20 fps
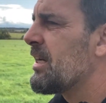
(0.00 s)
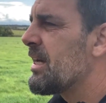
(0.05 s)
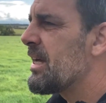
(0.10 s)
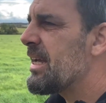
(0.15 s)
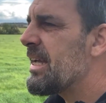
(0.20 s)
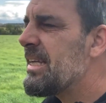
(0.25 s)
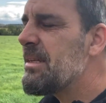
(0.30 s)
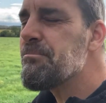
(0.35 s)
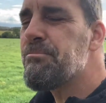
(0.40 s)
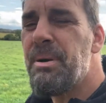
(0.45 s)

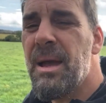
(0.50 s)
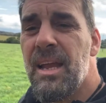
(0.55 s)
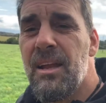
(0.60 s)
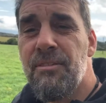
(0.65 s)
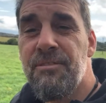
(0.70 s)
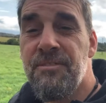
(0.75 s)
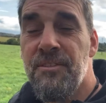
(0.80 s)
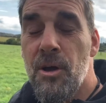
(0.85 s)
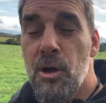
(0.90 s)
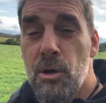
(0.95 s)
Eat better
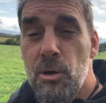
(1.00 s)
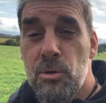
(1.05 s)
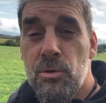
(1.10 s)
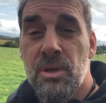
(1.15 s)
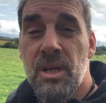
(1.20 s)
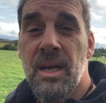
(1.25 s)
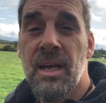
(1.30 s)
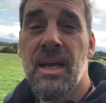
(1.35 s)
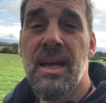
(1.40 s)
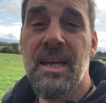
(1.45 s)
food.
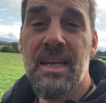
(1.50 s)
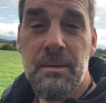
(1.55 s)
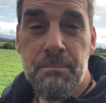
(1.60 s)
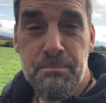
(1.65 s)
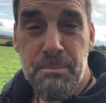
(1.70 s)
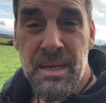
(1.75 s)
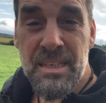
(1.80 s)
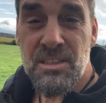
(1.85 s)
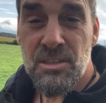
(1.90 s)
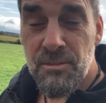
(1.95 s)
Eat
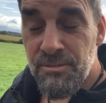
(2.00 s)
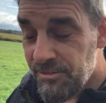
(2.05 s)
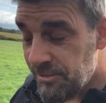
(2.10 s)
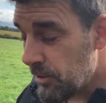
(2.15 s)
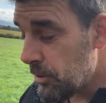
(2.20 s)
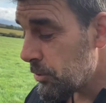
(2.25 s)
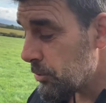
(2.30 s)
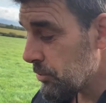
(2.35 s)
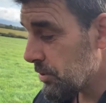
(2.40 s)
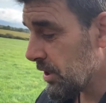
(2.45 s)
better
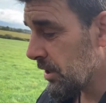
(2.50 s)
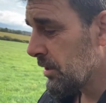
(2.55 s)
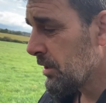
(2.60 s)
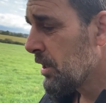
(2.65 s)
food.